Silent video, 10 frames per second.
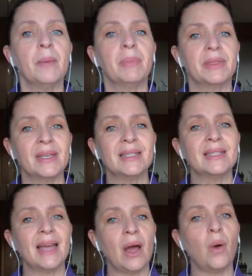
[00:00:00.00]
But this is
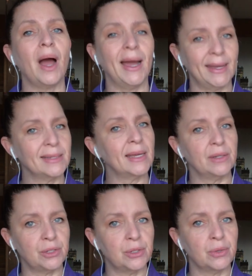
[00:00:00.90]
how I tend
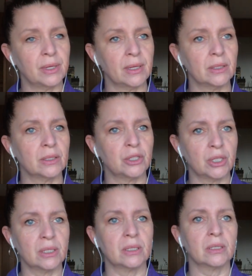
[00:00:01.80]
to do things
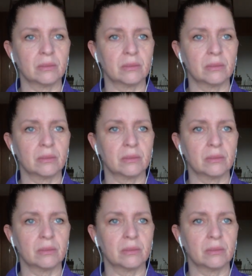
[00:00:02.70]
just